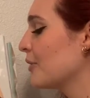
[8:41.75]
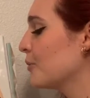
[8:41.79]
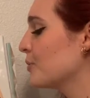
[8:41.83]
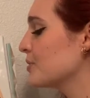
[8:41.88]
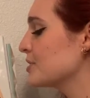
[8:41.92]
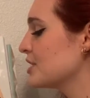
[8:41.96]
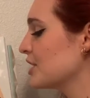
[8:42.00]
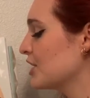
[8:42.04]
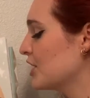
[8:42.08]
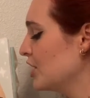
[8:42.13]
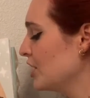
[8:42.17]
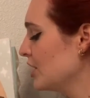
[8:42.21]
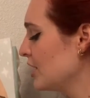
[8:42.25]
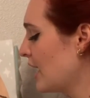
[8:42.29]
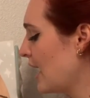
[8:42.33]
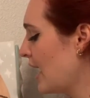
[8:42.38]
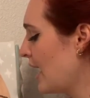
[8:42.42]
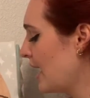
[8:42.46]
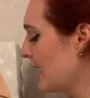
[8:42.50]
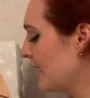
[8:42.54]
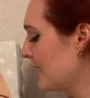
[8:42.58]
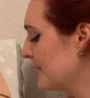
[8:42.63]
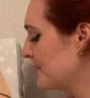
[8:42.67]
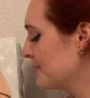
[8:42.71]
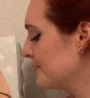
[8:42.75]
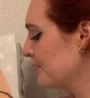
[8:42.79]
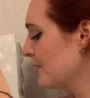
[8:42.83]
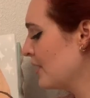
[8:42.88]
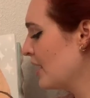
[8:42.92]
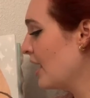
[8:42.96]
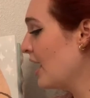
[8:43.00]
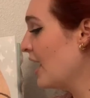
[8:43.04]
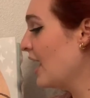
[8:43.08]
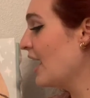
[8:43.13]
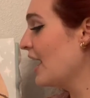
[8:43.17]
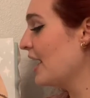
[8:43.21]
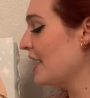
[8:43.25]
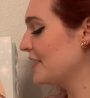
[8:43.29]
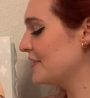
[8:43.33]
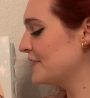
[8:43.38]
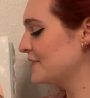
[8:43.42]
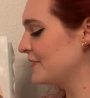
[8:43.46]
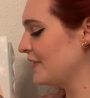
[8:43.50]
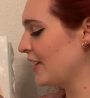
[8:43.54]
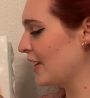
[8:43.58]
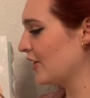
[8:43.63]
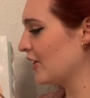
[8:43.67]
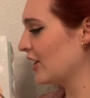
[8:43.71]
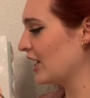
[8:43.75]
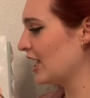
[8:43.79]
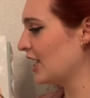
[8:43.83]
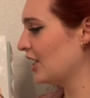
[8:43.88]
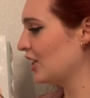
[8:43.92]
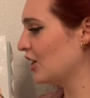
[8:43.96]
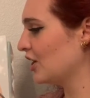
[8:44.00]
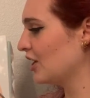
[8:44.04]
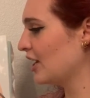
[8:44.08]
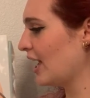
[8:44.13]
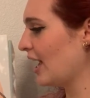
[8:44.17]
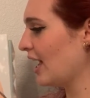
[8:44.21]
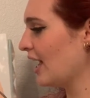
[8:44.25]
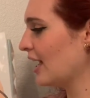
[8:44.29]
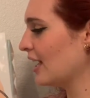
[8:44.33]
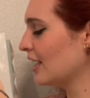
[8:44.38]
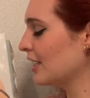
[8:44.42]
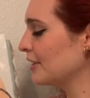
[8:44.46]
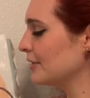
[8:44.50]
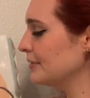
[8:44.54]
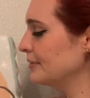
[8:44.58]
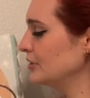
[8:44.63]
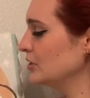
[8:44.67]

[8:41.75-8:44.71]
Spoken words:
was a good egg, a very good egg.